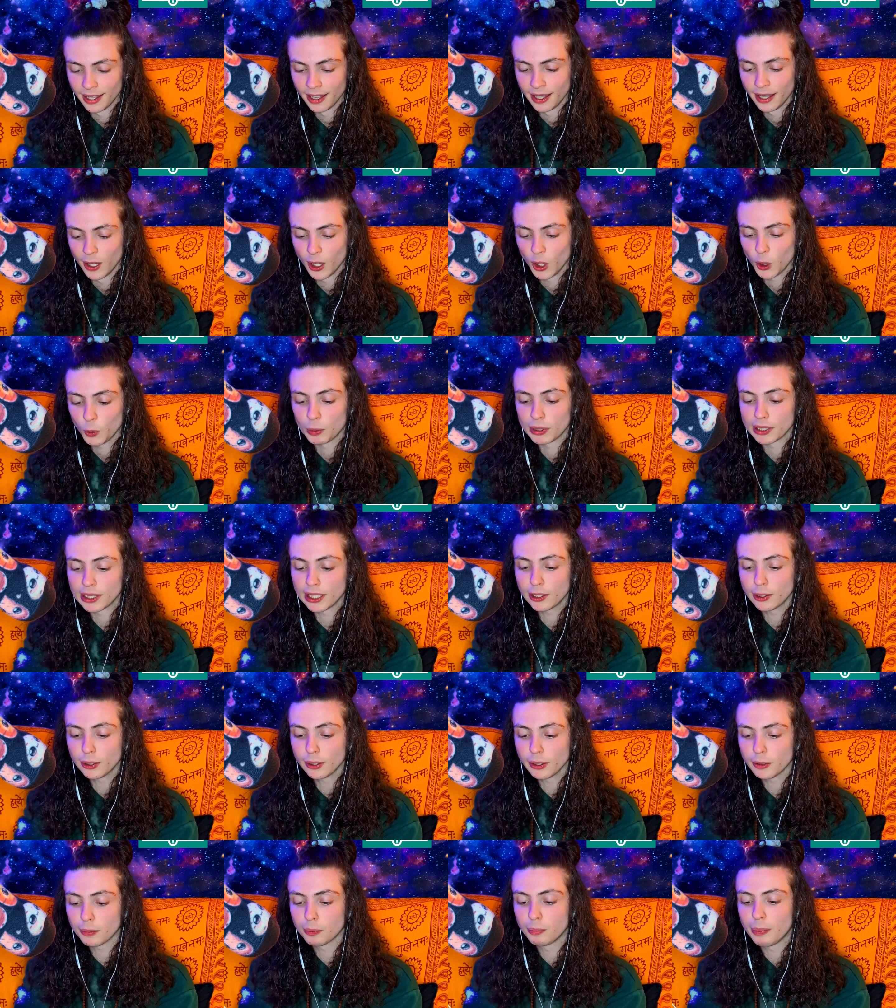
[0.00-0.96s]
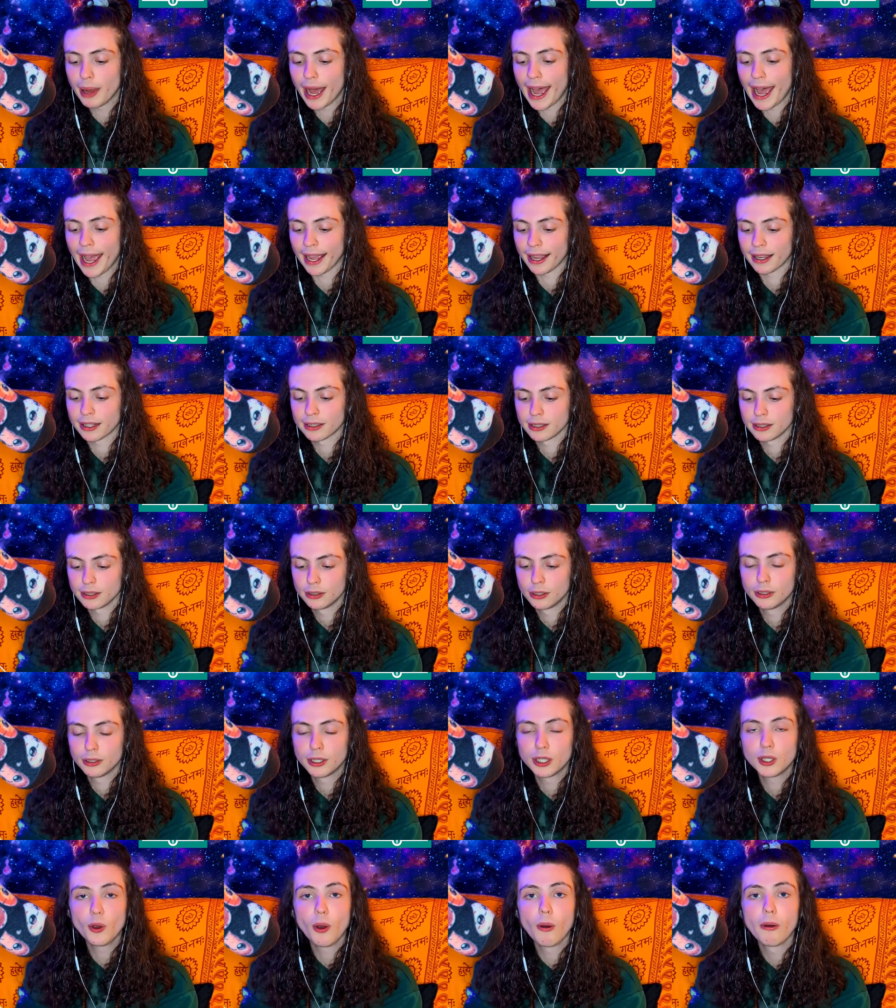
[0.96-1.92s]
When they look back to
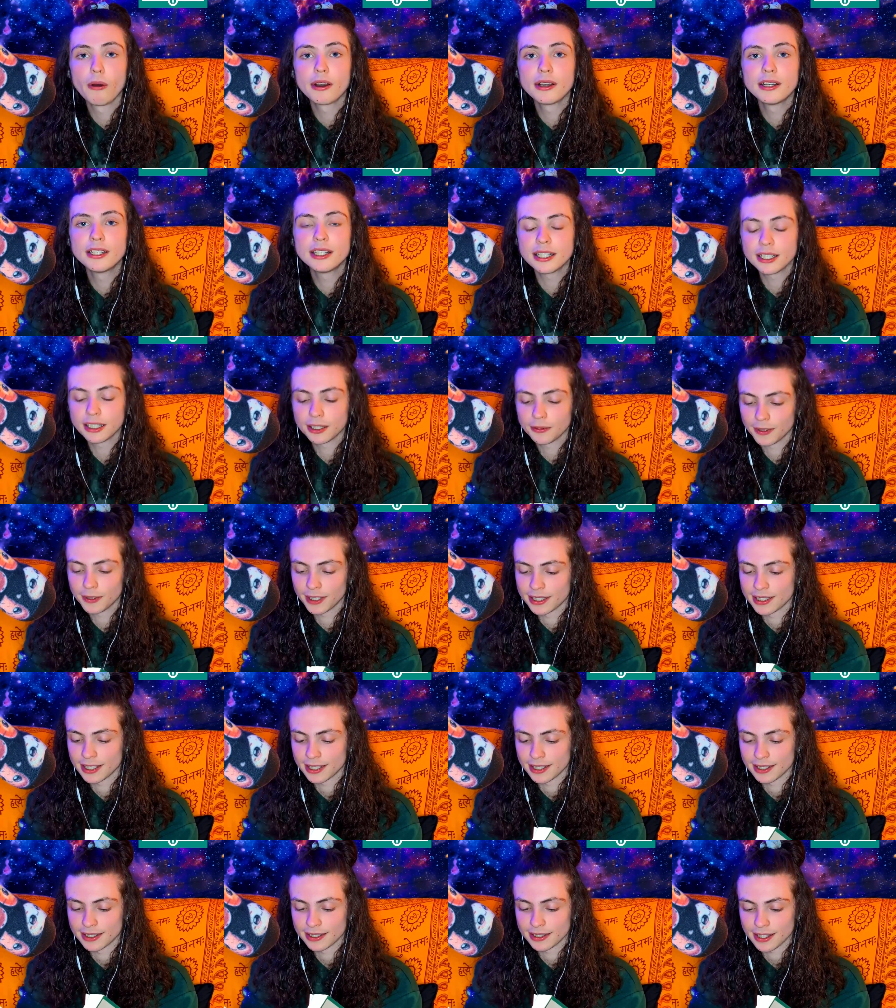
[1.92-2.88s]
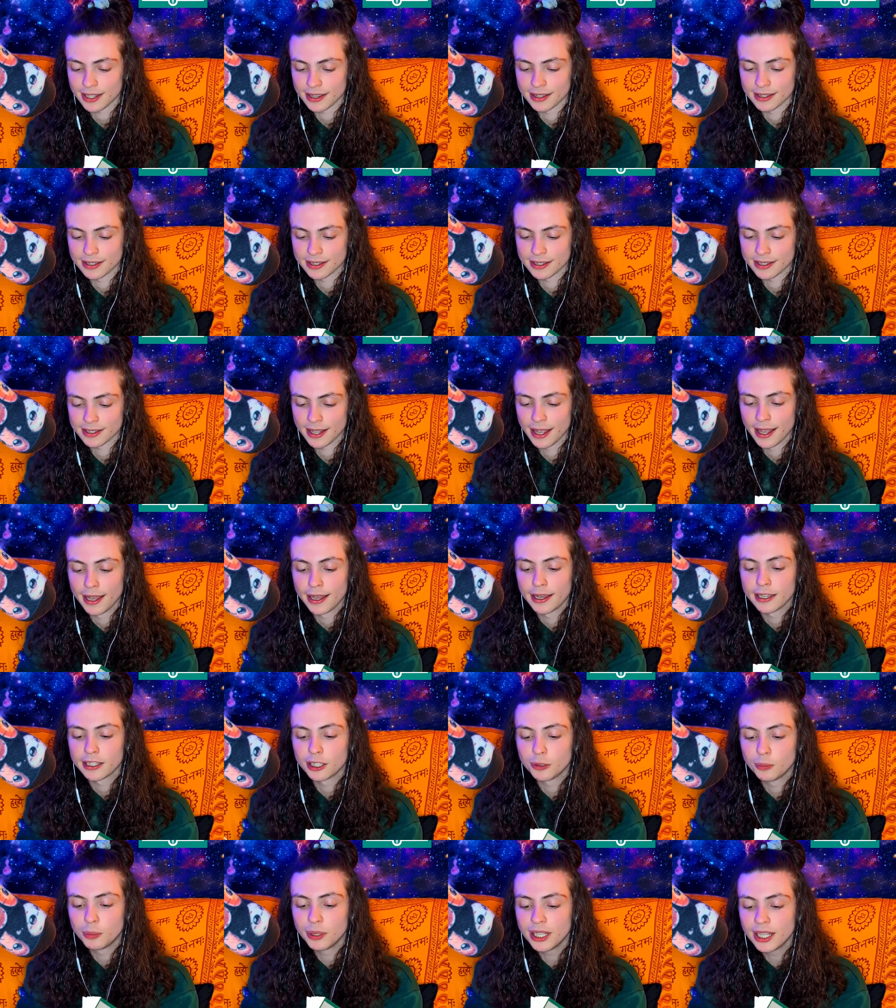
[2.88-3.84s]
the origin of existence,
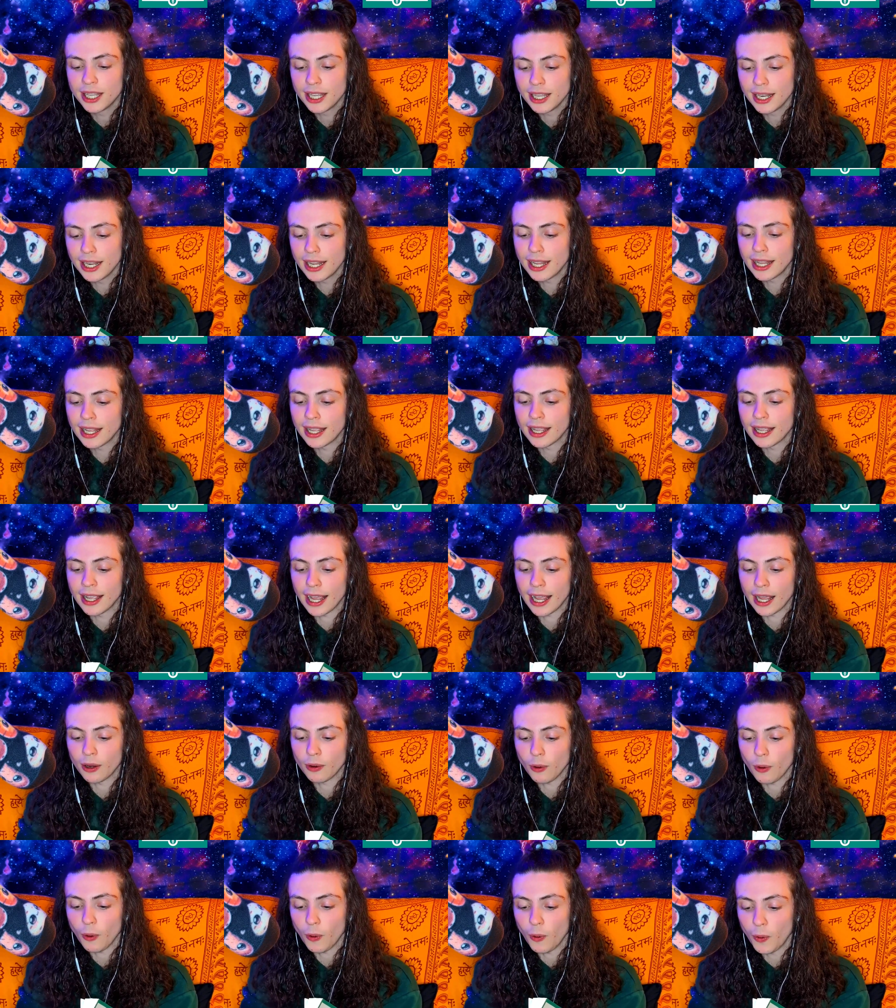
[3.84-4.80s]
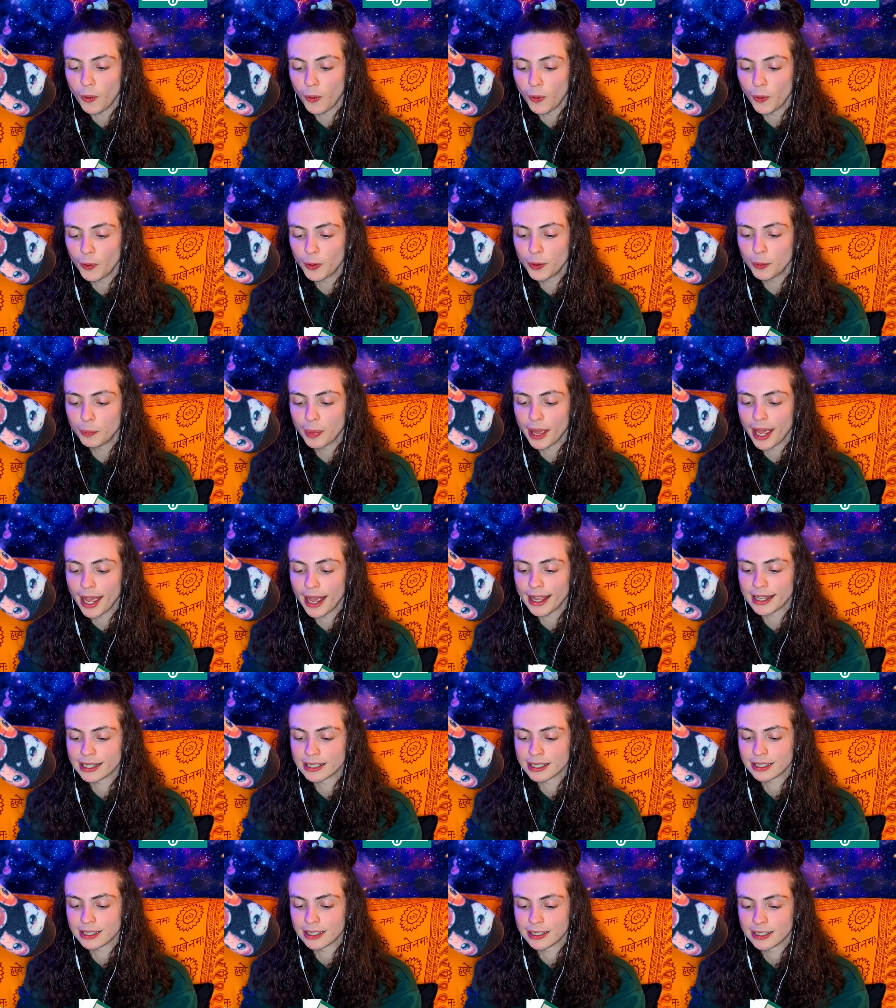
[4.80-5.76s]
the beginning and all the
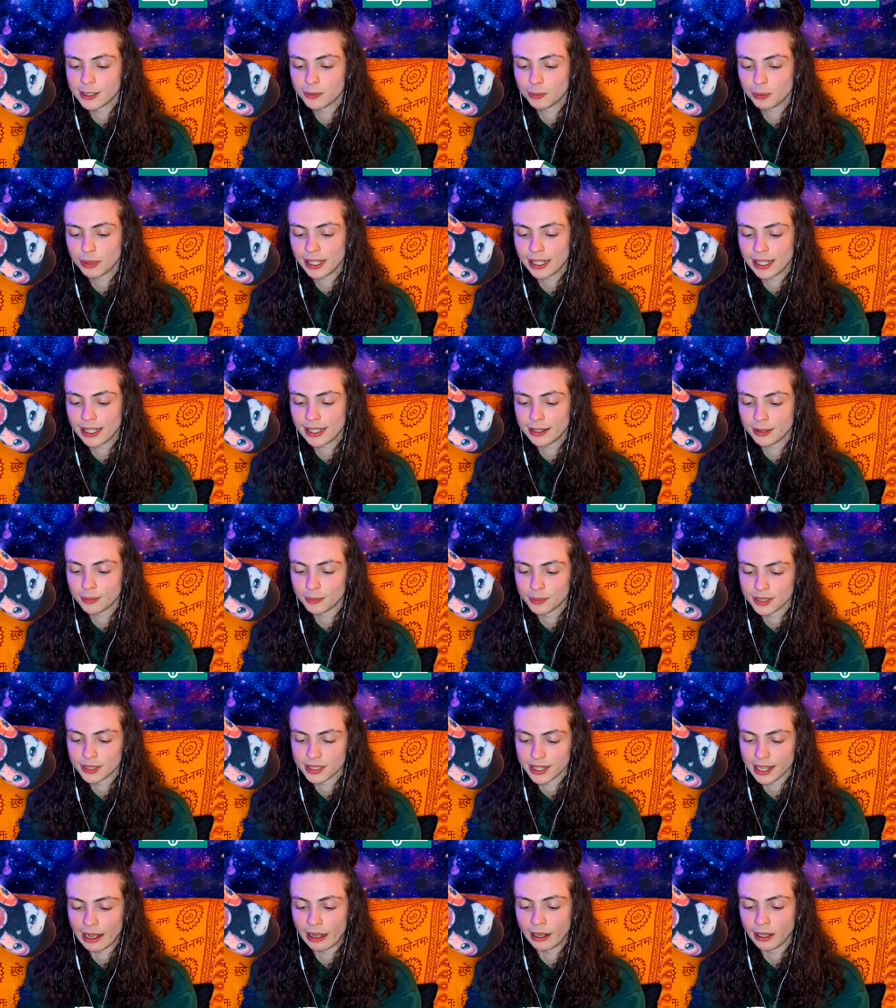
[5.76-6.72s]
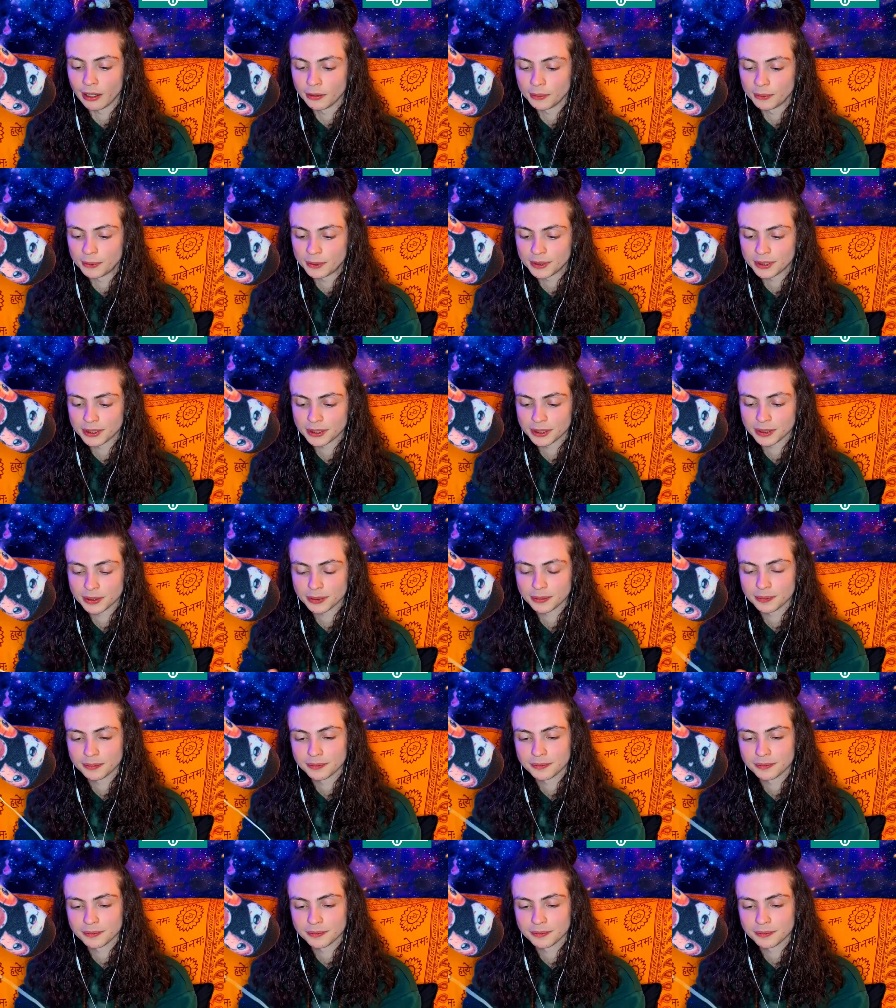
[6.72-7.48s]
past display themselves,